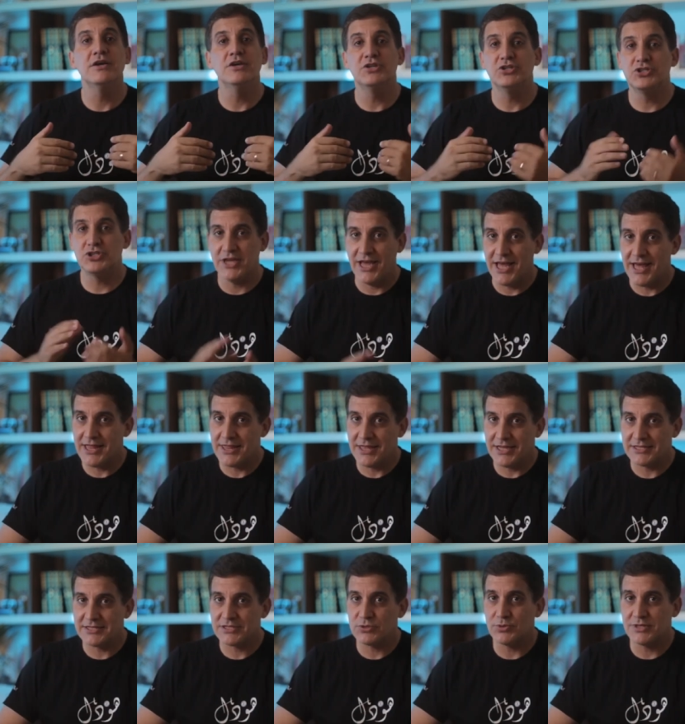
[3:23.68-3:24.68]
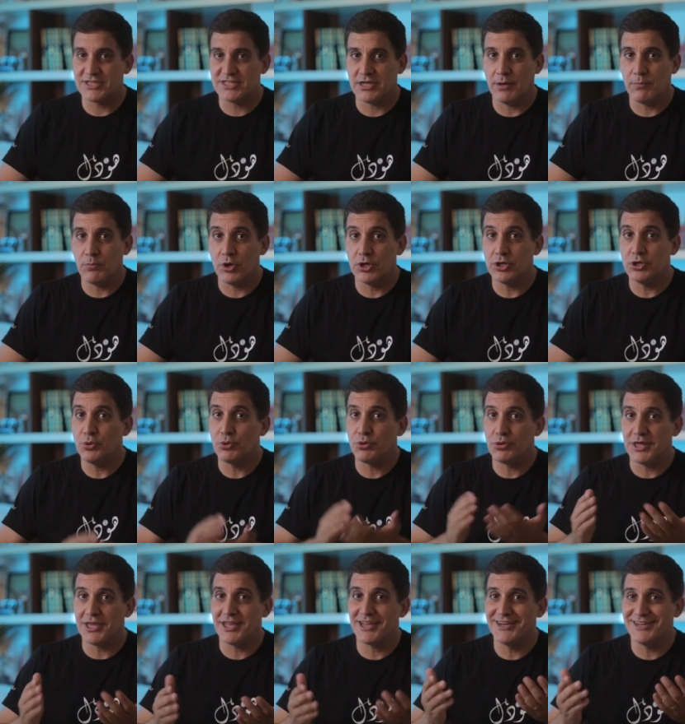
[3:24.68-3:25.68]
Share this with someone you
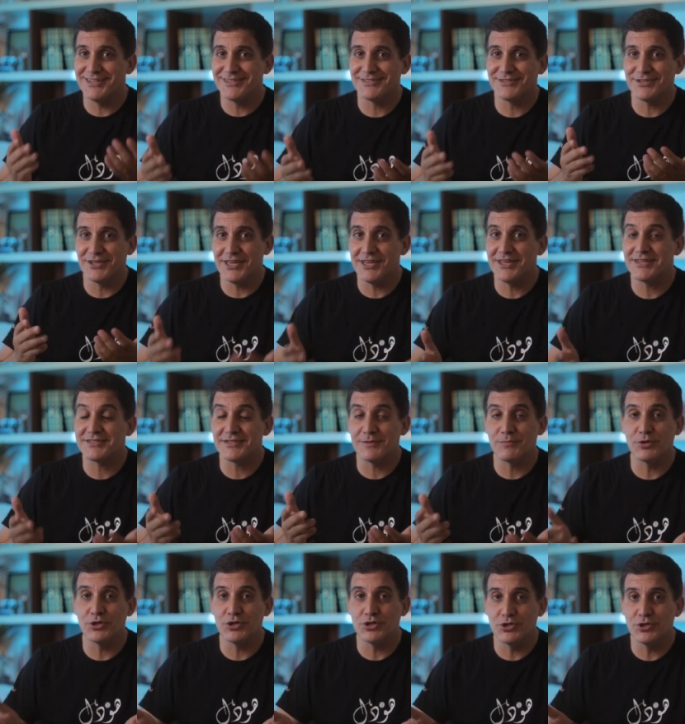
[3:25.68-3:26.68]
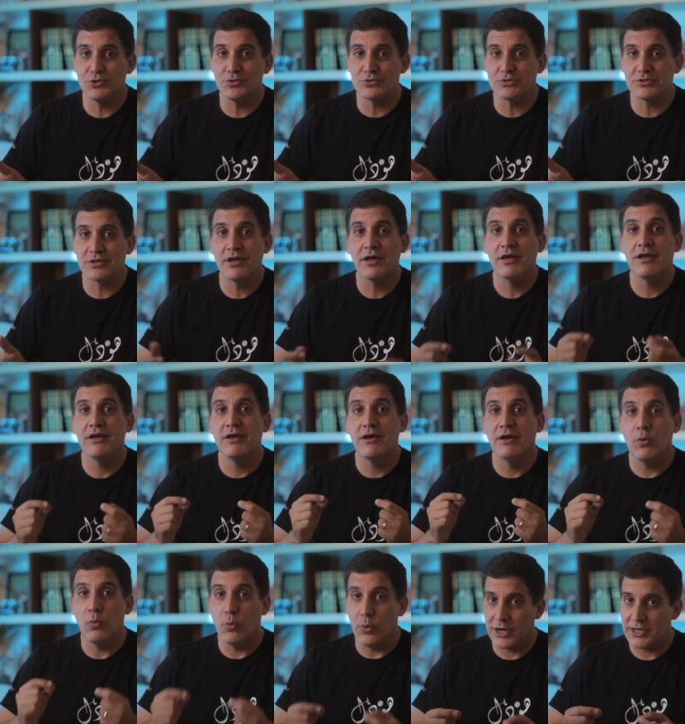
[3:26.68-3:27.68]
think needs to hear some good news.
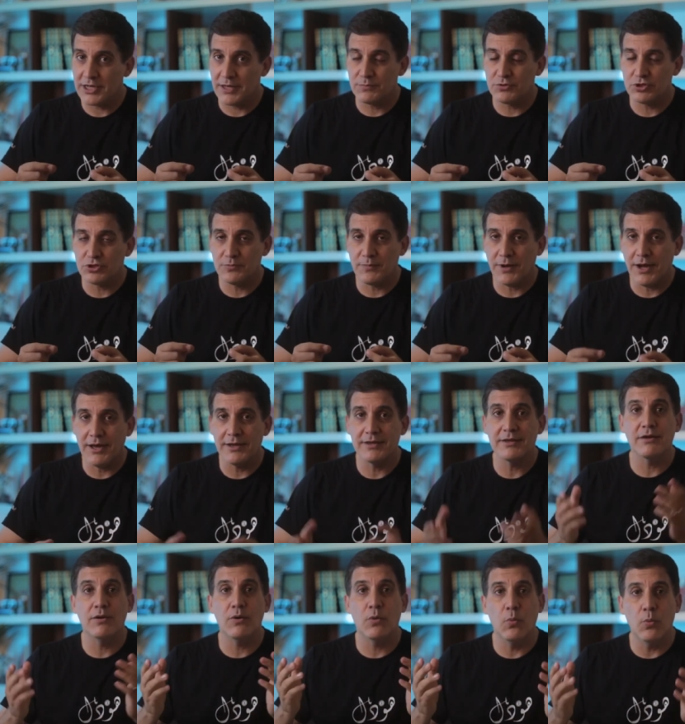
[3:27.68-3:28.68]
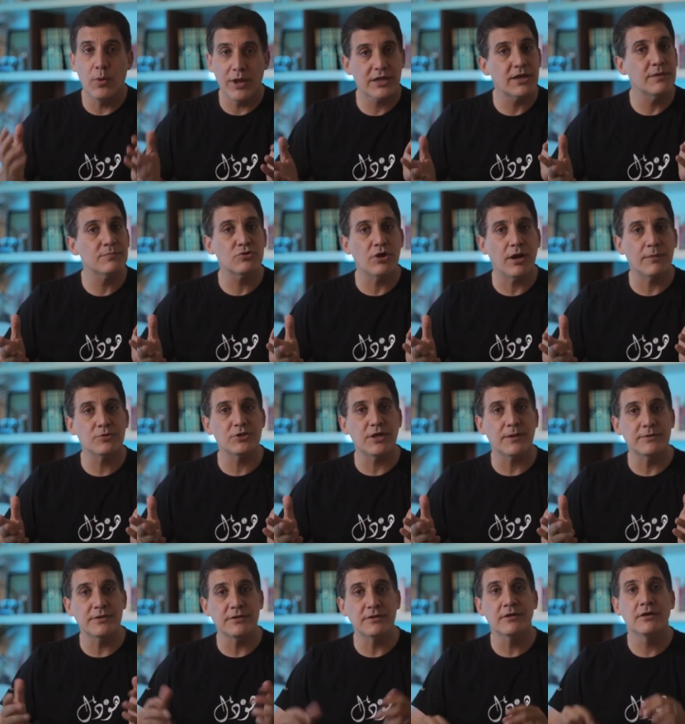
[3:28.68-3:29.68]
Welcome to Dubai. Welcome to Abu
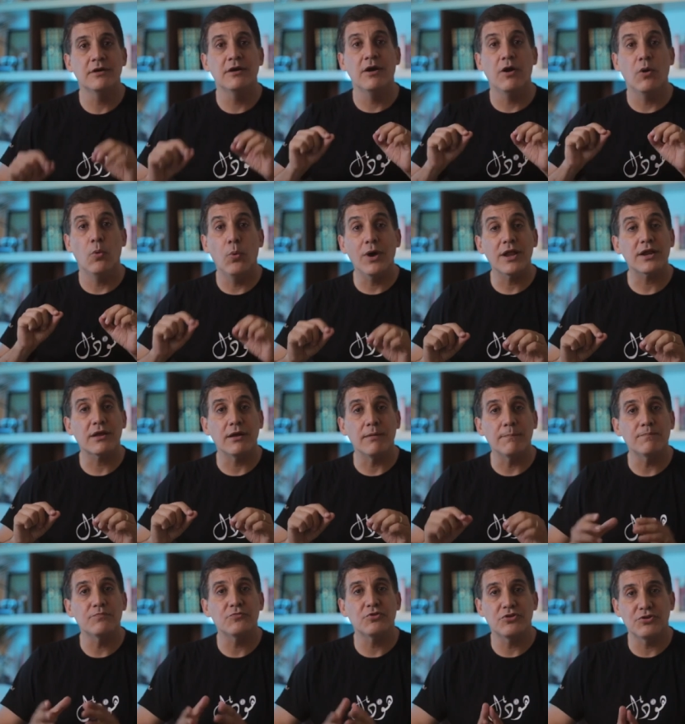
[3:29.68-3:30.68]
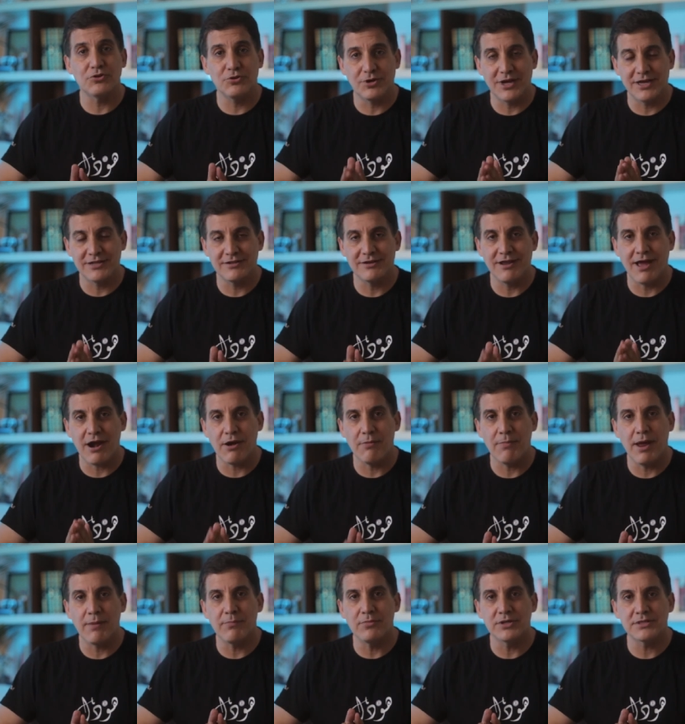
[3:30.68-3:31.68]
Dhabi. Welcome to the United Arab
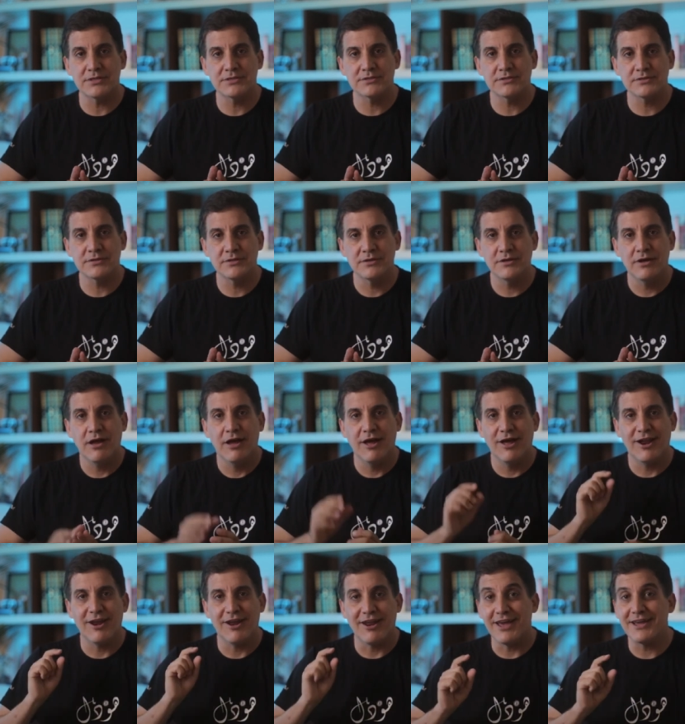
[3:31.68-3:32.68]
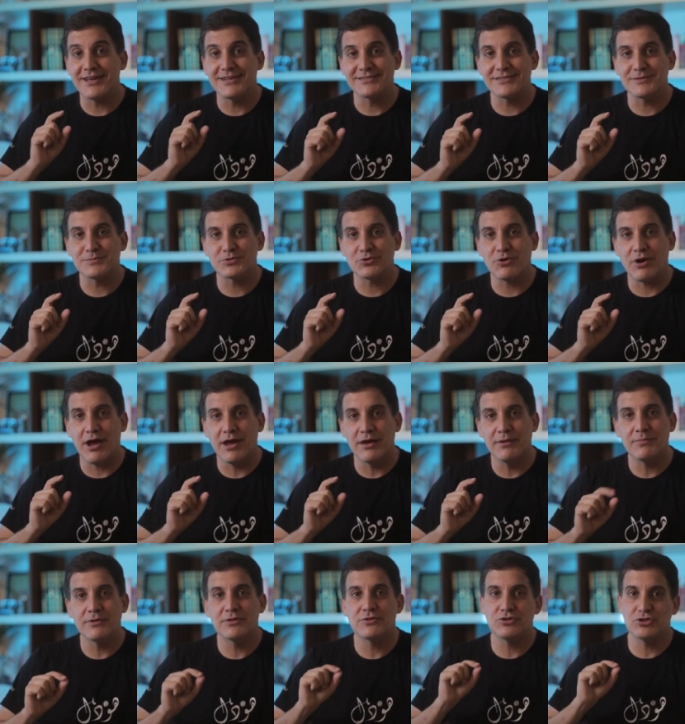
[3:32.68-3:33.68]
Emirates. Like and
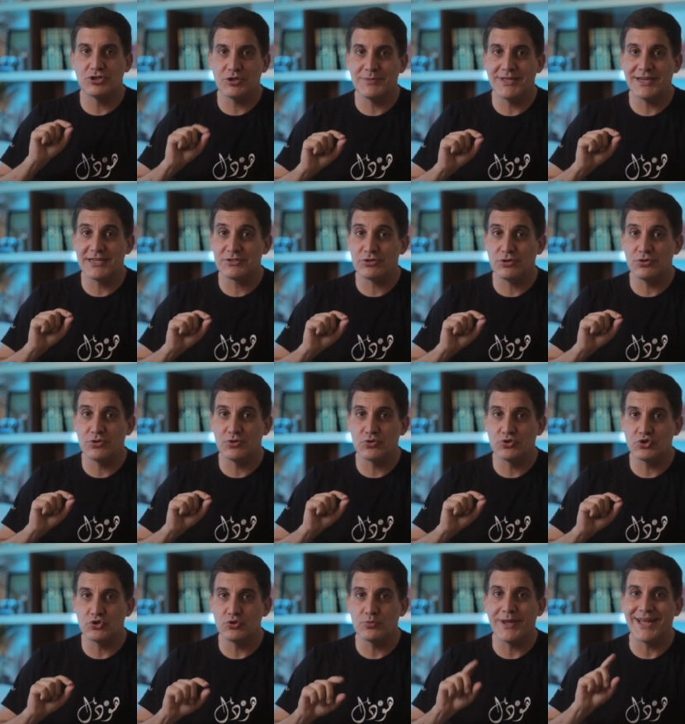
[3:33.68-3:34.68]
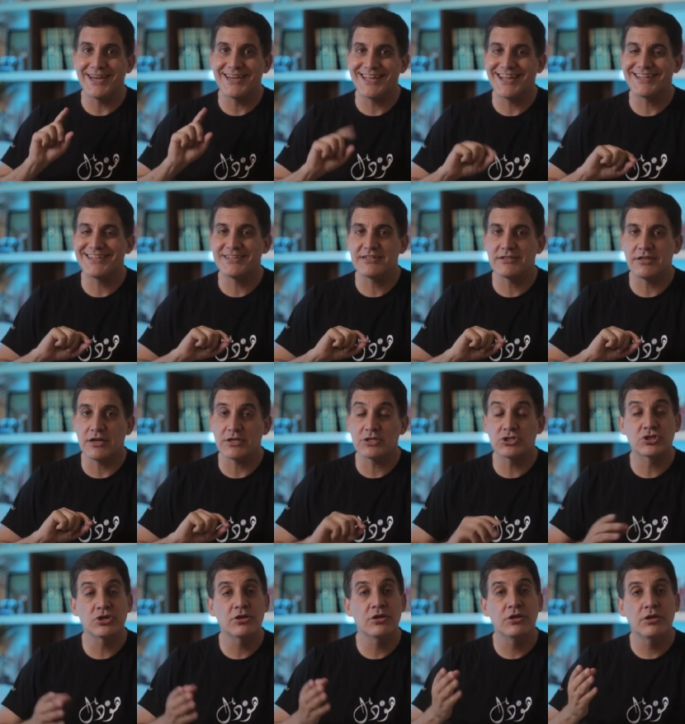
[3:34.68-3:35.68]
subscribe to Jamilist on YouTube and get in
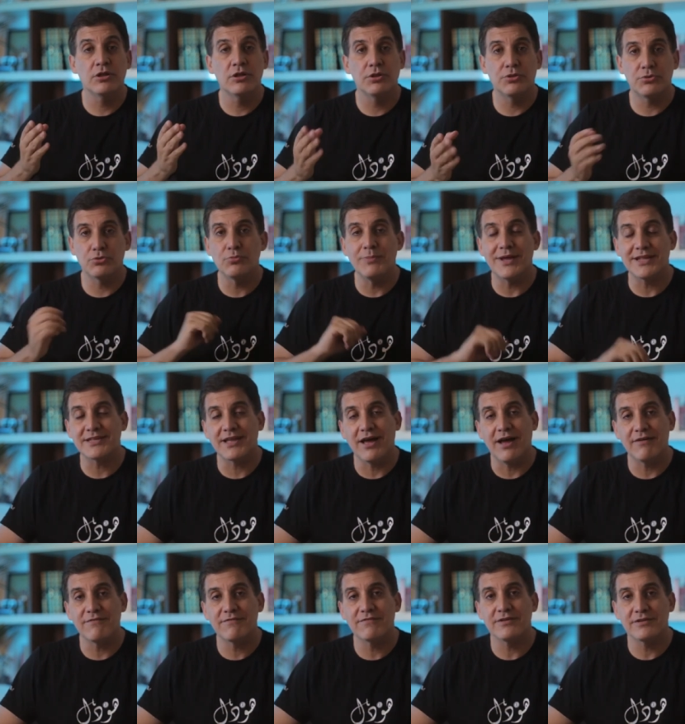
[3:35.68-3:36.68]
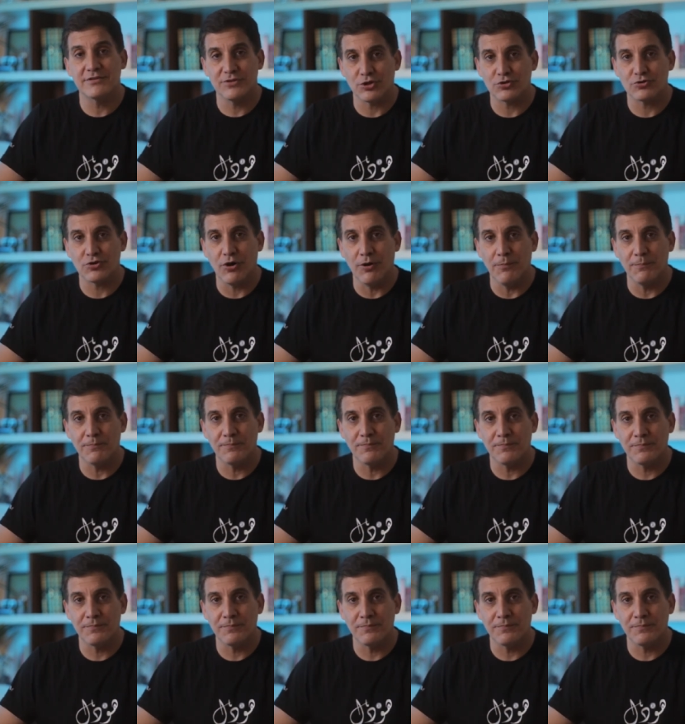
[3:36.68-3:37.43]
touch through metcalf.com.